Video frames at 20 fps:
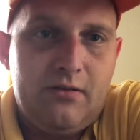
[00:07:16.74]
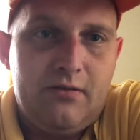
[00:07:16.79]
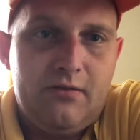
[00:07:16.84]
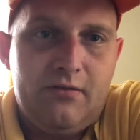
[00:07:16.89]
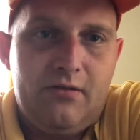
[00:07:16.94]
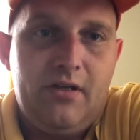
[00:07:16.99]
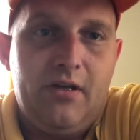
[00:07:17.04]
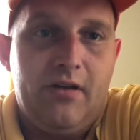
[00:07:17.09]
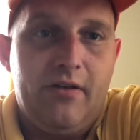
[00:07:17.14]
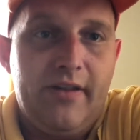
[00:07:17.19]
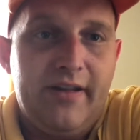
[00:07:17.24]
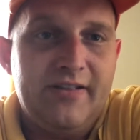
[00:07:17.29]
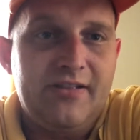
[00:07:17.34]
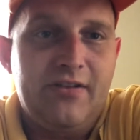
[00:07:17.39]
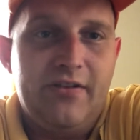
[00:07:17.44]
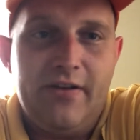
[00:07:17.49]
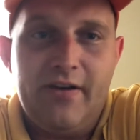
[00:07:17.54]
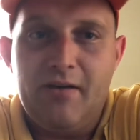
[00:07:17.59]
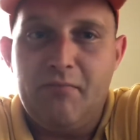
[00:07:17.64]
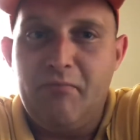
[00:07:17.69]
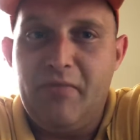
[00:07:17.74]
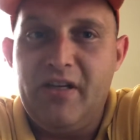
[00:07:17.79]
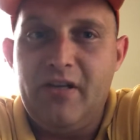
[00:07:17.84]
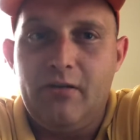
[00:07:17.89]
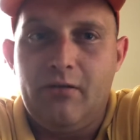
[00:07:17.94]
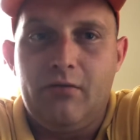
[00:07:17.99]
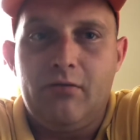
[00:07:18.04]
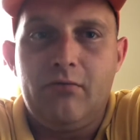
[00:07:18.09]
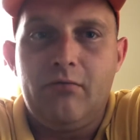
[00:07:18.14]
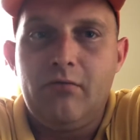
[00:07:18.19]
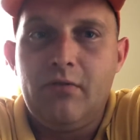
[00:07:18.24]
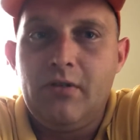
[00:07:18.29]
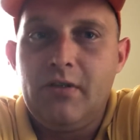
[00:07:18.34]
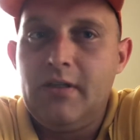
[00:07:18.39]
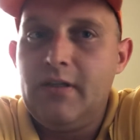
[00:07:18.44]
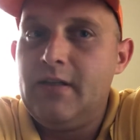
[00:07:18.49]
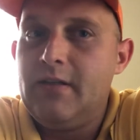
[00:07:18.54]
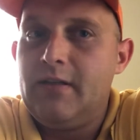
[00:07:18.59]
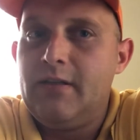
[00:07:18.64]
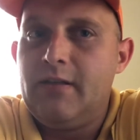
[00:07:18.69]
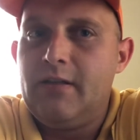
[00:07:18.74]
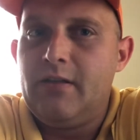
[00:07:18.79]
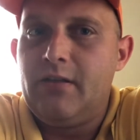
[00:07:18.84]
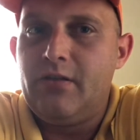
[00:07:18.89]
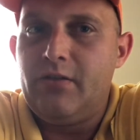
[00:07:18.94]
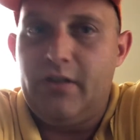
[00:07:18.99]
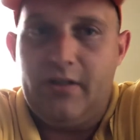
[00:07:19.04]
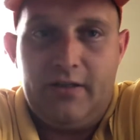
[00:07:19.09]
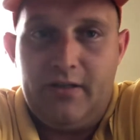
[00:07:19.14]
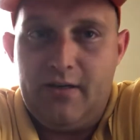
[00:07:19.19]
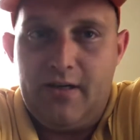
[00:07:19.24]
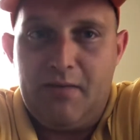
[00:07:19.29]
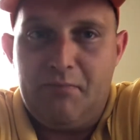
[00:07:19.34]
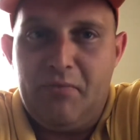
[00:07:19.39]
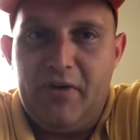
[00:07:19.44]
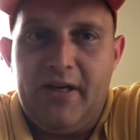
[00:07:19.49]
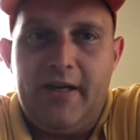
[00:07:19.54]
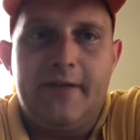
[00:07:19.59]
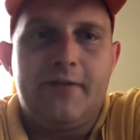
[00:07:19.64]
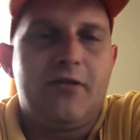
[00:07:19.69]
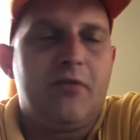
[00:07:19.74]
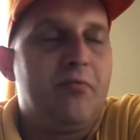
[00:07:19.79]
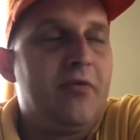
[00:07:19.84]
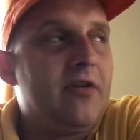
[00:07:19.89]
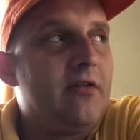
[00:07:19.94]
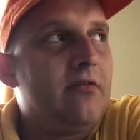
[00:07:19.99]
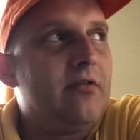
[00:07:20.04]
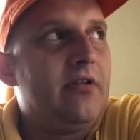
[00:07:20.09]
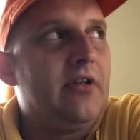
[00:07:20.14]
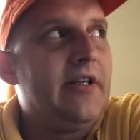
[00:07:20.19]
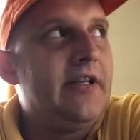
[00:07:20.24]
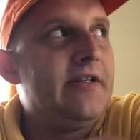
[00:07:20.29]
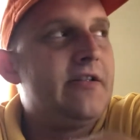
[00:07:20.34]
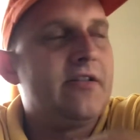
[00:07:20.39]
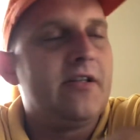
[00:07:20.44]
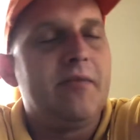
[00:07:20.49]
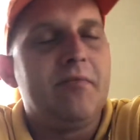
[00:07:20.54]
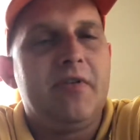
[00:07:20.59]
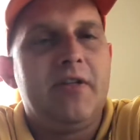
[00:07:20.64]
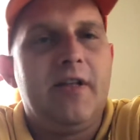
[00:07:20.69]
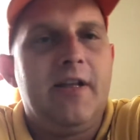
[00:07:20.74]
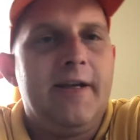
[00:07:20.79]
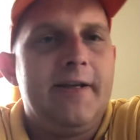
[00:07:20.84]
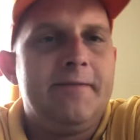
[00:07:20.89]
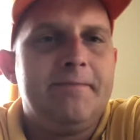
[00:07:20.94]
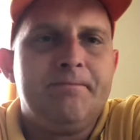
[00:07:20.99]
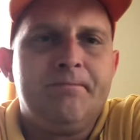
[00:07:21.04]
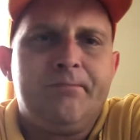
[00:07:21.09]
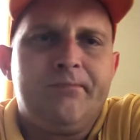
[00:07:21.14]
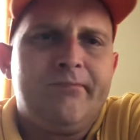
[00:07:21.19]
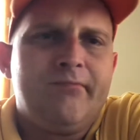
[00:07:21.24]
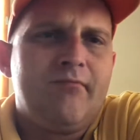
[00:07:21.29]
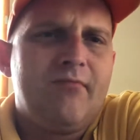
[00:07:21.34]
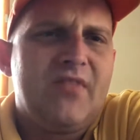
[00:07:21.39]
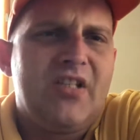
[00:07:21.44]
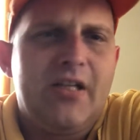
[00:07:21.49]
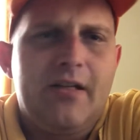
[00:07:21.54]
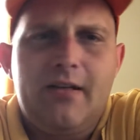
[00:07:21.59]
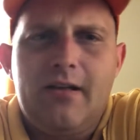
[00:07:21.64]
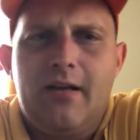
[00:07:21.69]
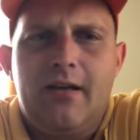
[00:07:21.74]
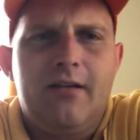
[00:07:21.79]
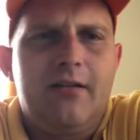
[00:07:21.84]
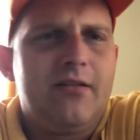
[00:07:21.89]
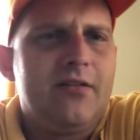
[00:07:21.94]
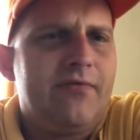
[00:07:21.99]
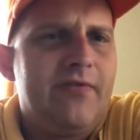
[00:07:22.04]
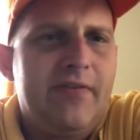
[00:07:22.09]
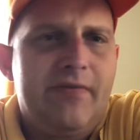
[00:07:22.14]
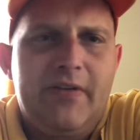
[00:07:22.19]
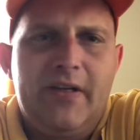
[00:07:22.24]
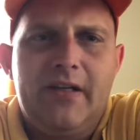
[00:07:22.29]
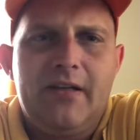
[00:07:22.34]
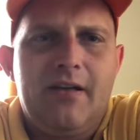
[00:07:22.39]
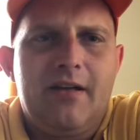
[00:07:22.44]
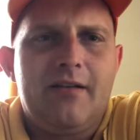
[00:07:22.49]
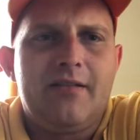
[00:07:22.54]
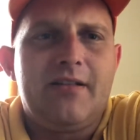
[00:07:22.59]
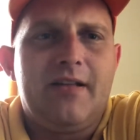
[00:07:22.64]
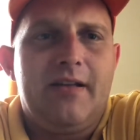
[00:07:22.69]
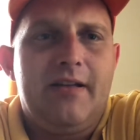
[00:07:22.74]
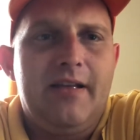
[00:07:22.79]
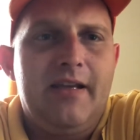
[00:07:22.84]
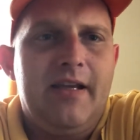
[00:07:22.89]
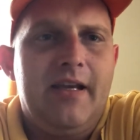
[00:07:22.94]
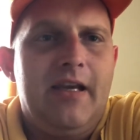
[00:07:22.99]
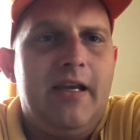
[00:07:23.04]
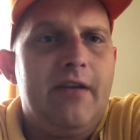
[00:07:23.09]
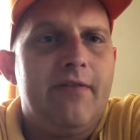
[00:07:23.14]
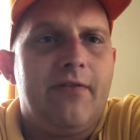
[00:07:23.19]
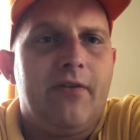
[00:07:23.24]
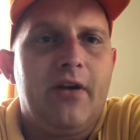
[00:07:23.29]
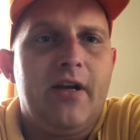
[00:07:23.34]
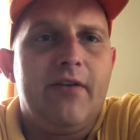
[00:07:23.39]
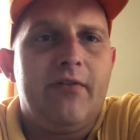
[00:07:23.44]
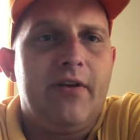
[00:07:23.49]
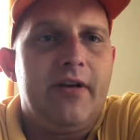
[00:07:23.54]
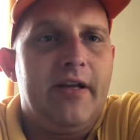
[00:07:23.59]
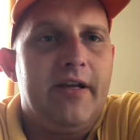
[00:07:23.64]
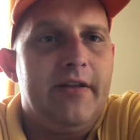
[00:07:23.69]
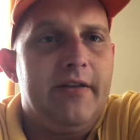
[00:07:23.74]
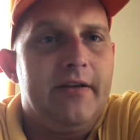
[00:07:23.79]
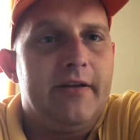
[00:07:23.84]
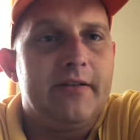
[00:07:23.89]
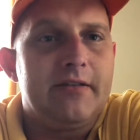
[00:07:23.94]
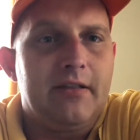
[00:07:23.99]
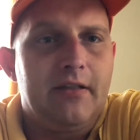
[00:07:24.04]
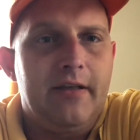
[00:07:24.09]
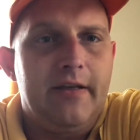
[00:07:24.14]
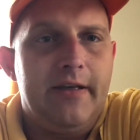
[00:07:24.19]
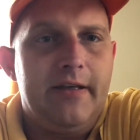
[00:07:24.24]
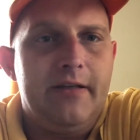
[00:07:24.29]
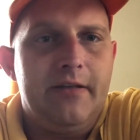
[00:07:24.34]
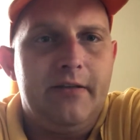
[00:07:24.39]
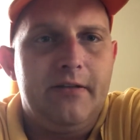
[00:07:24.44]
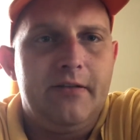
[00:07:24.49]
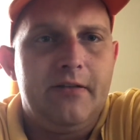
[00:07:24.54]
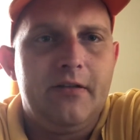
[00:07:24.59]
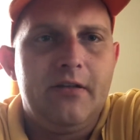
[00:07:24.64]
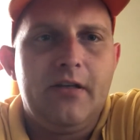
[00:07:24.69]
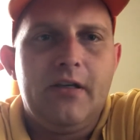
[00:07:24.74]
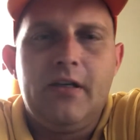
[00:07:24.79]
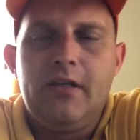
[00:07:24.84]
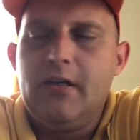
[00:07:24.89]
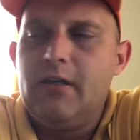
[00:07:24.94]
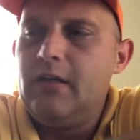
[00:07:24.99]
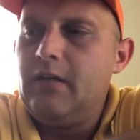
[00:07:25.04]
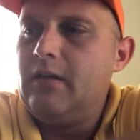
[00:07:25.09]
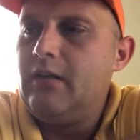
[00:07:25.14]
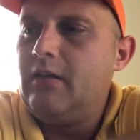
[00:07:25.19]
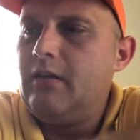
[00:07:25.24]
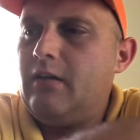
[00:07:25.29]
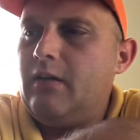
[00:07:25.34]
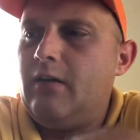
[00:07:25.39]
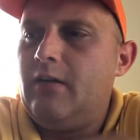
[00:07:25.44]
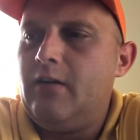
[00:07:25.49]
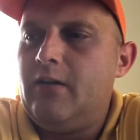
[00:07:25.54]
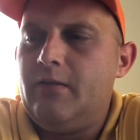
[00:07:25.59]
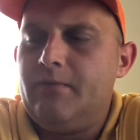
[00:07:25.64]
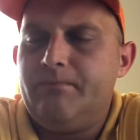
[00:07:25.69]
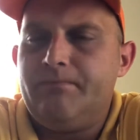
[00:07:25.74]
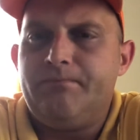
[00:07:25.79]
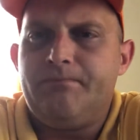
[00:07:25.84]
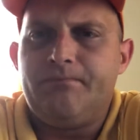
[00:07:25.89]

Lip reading: that's their bill that they're not paying. So put on a lease something like $10, $15 a day for every day that it's late. And